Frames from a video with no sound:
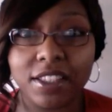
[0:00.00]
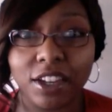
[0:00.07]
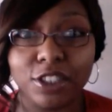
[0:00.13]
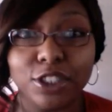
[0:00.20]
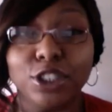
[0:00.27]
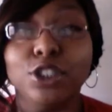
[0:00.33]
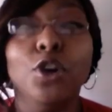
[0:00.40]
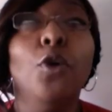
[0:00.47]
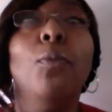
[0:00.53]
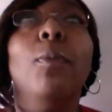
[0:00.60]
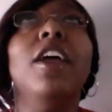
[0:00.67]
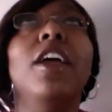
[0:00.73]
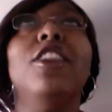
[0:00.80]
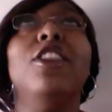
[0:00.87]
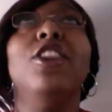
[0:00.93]
are
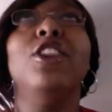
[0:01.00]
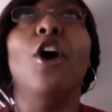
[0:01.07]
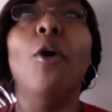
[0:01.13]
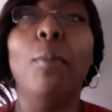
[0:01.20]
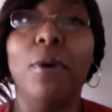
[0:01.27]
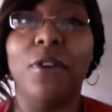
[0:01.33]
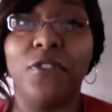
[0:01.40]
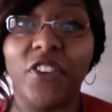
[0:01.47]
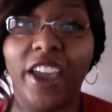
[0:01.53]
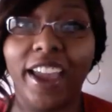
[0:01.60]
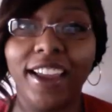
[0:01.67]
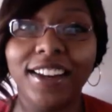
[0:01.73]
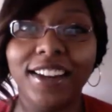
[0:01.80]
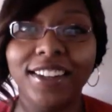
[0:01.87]
super duper fat.